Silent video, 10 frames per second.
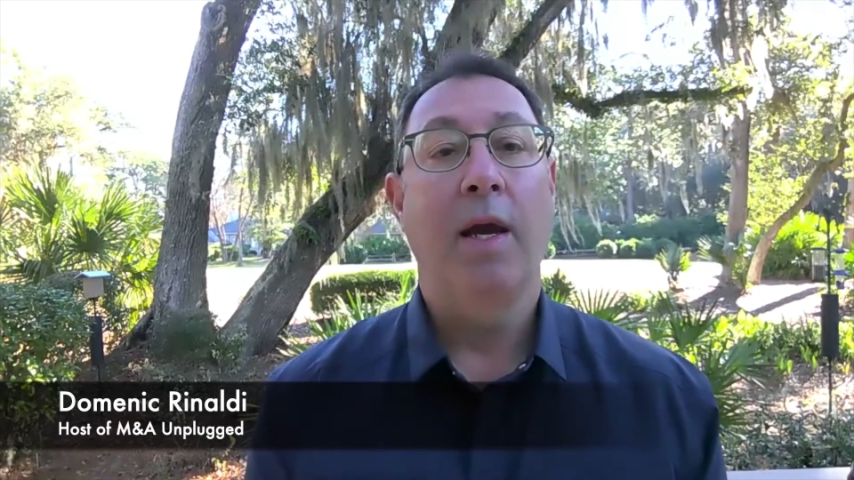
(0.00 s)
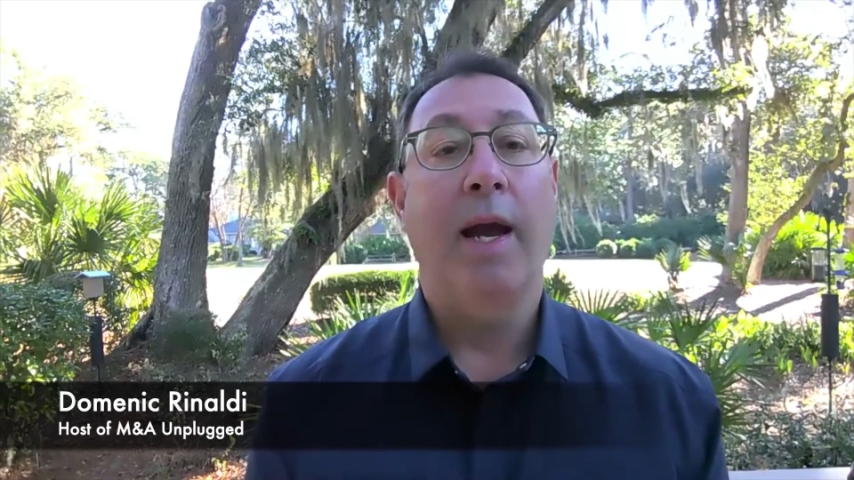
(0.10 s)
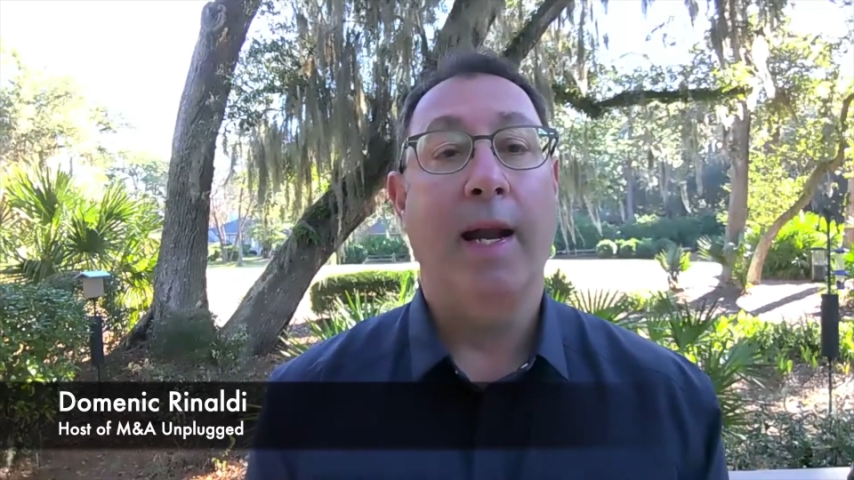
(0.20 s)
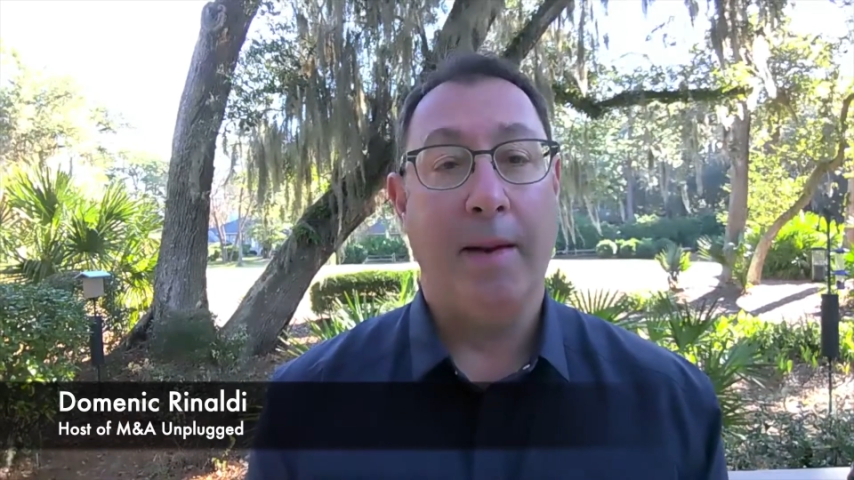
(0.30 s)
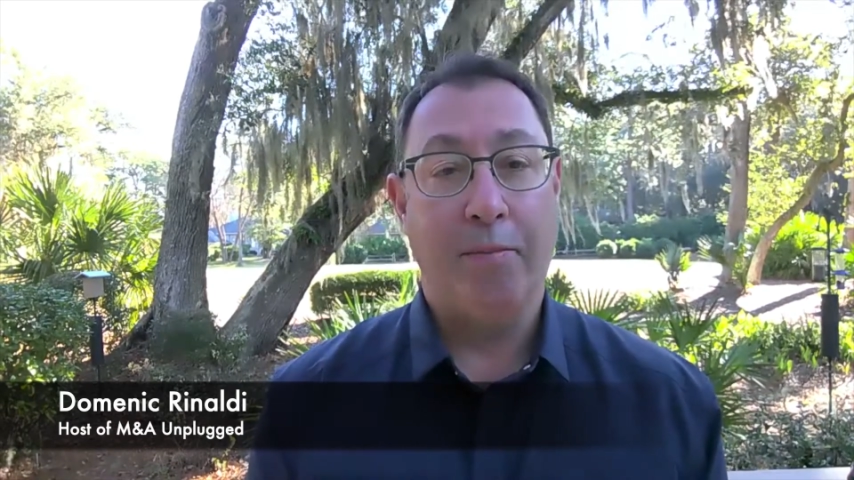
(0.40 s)

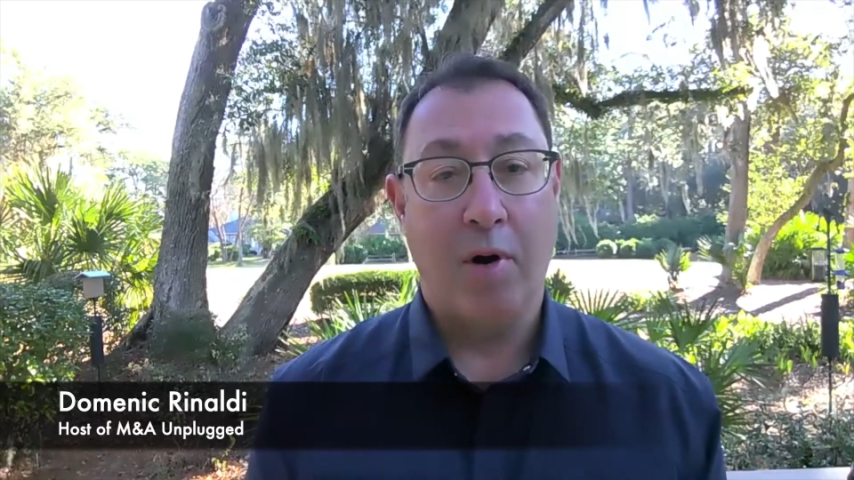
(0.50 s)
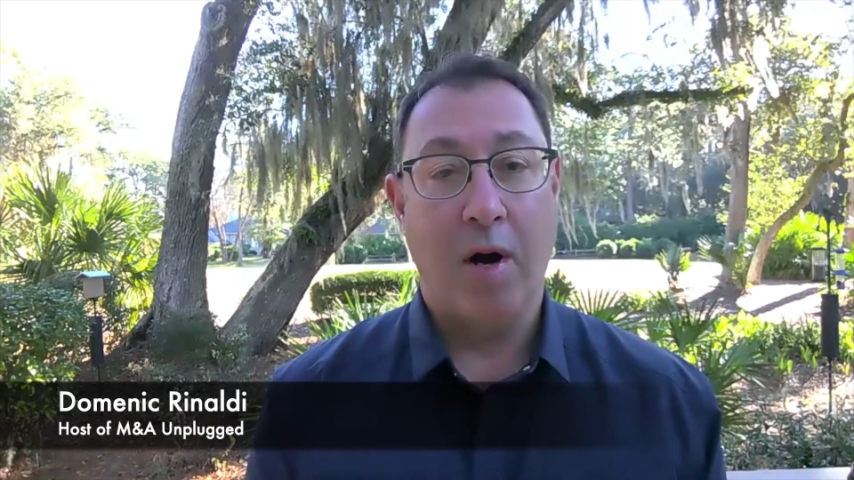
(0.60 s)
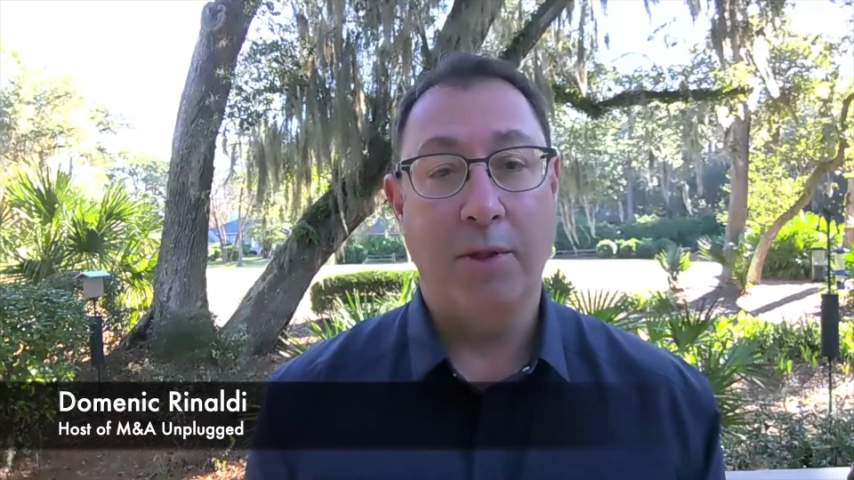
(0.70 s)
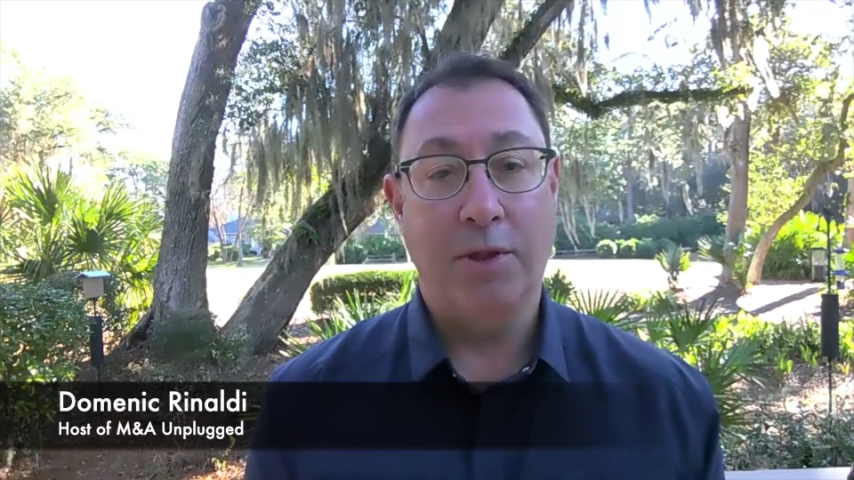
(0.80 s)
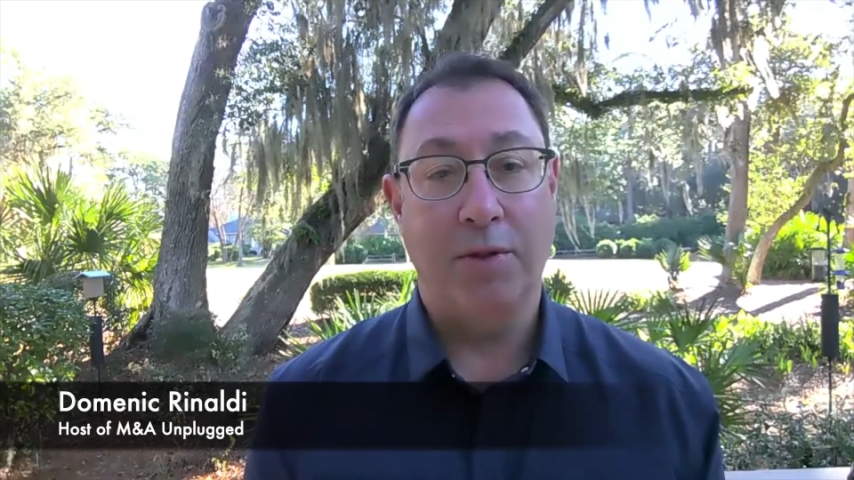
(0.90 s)
And I
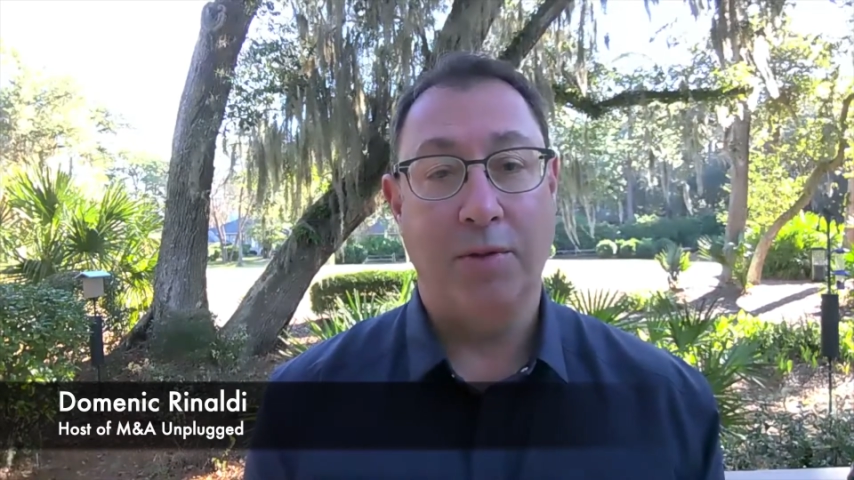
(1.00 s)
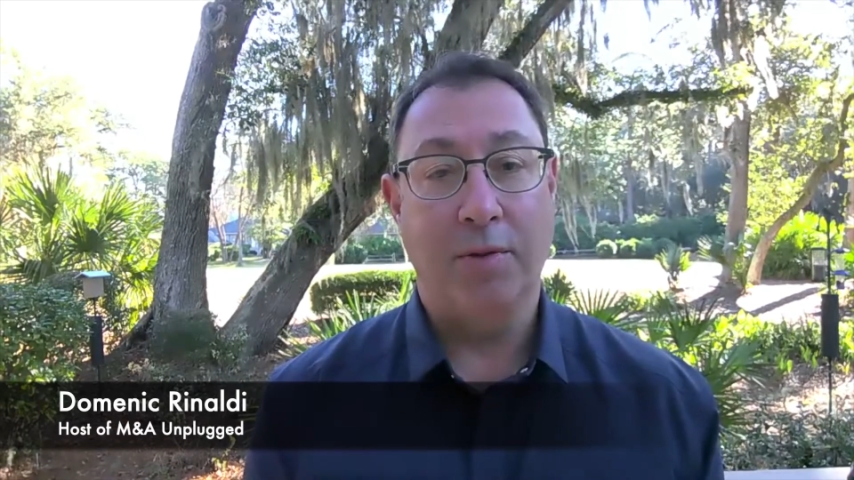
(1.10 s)
promise you